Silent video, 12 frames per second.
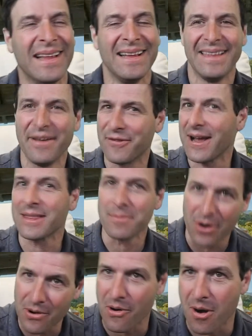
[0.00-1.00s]
They forgot the
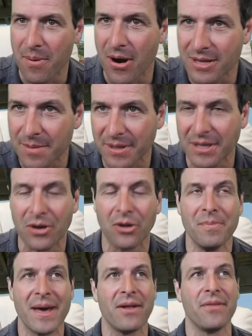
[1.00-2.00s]
murderer part. They put the
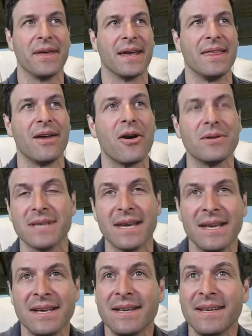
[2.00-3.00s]
gold medal thing in there. I was like,
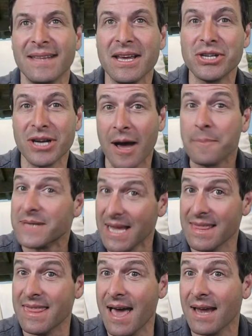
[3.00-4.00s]
they should
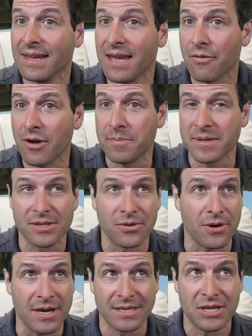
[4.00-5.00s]
update that and get rid of
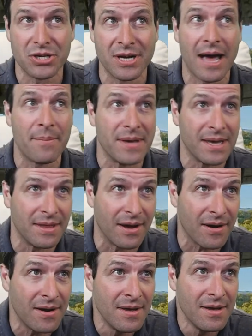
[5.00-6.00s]
Pistorius. He should not be in
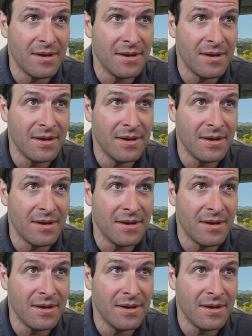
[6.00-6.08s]
there.